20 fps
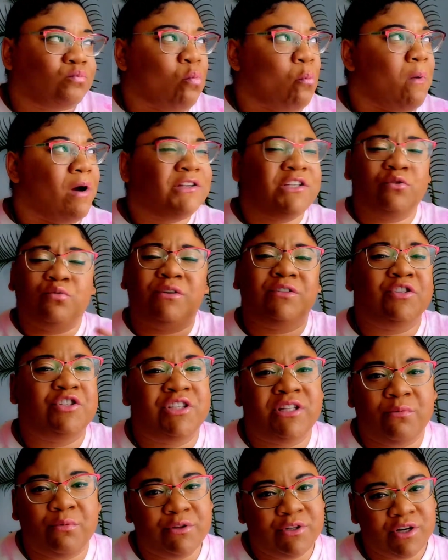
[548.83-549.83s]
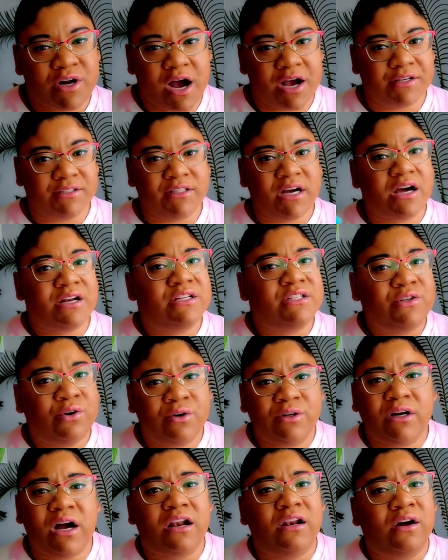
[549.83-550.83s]
I just want to share that with you guys. God is
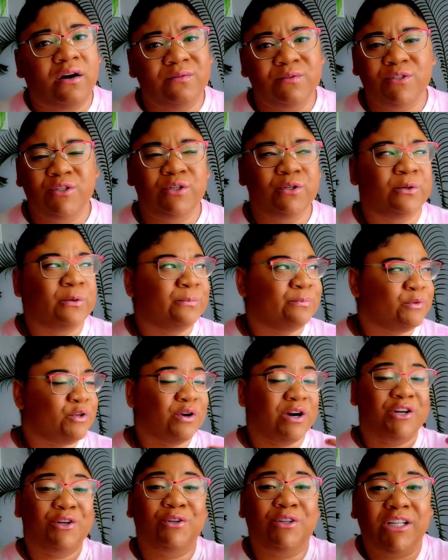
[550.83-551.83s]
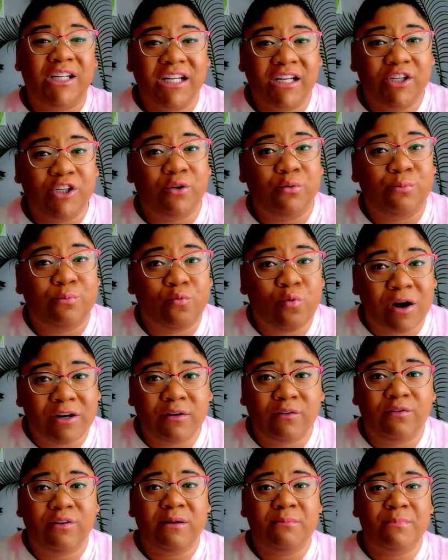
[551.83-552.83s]
good. God loves you. You are unique. You're
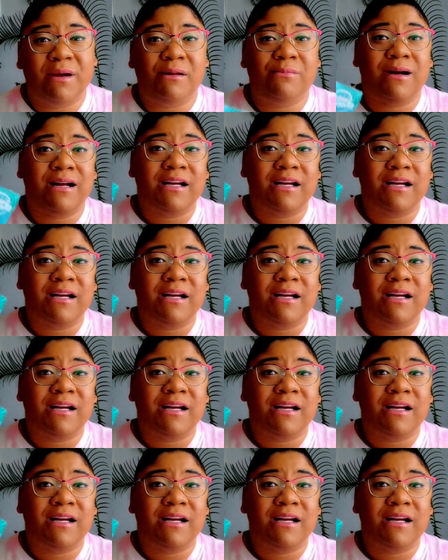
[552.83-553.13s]
wonderfully made by